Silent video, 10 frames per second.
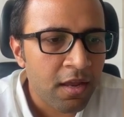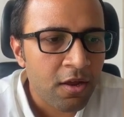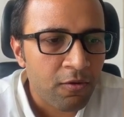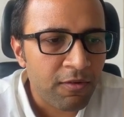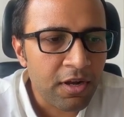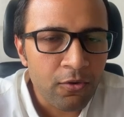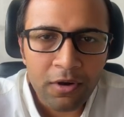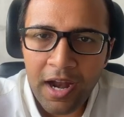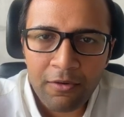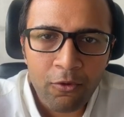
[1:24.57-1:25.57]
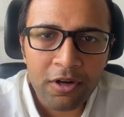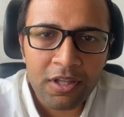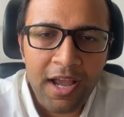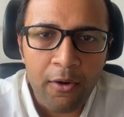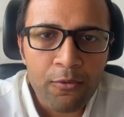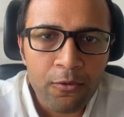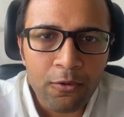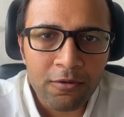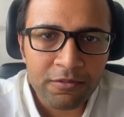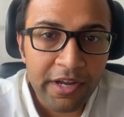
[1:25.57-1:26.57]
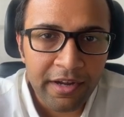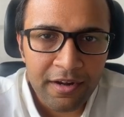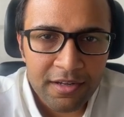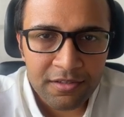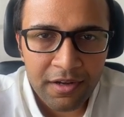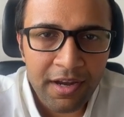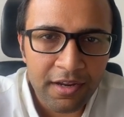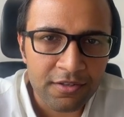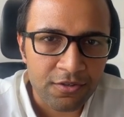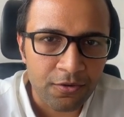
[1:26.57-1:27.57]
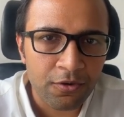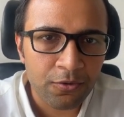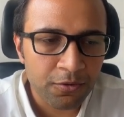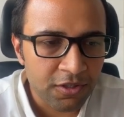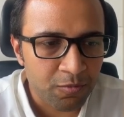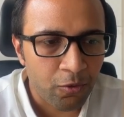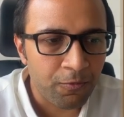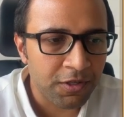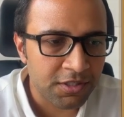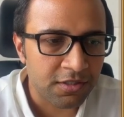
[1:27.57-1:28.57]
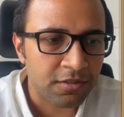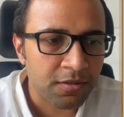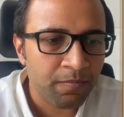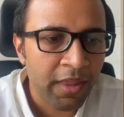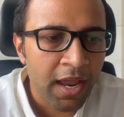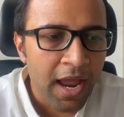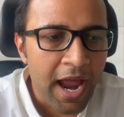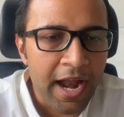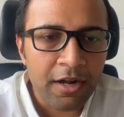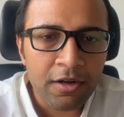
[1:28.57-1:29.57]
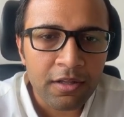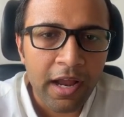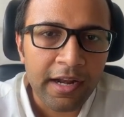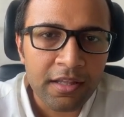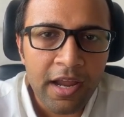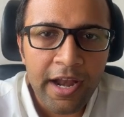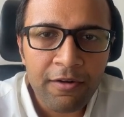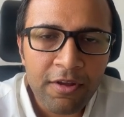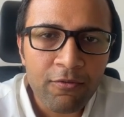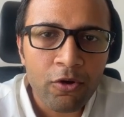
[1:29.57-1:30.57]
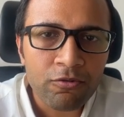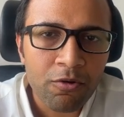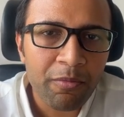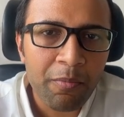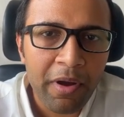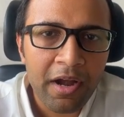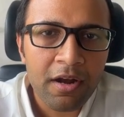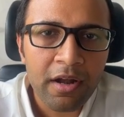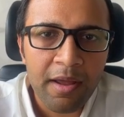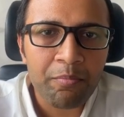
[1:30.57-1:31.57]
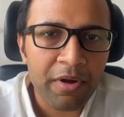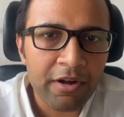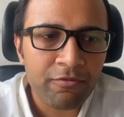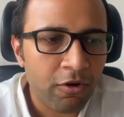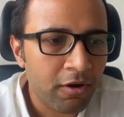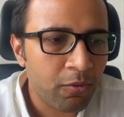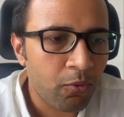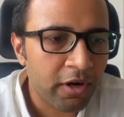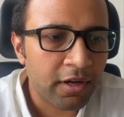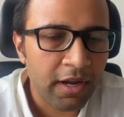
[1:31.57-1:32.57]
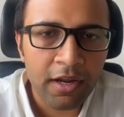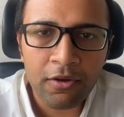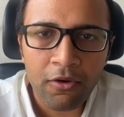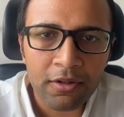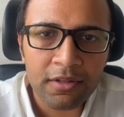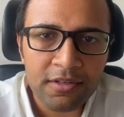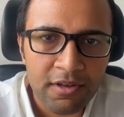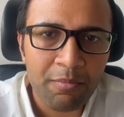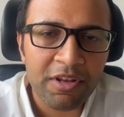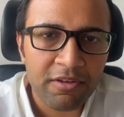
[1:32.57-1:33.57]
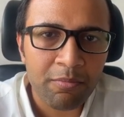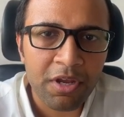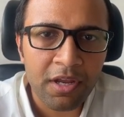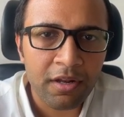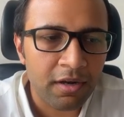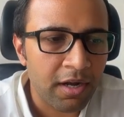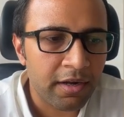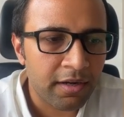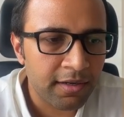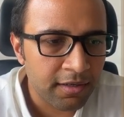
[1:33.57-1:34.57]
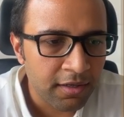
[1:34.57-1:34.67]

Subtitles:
We'll look at what the outlook of the industry is to these provisions, and at the end we have also prepared a template for working on this MSME related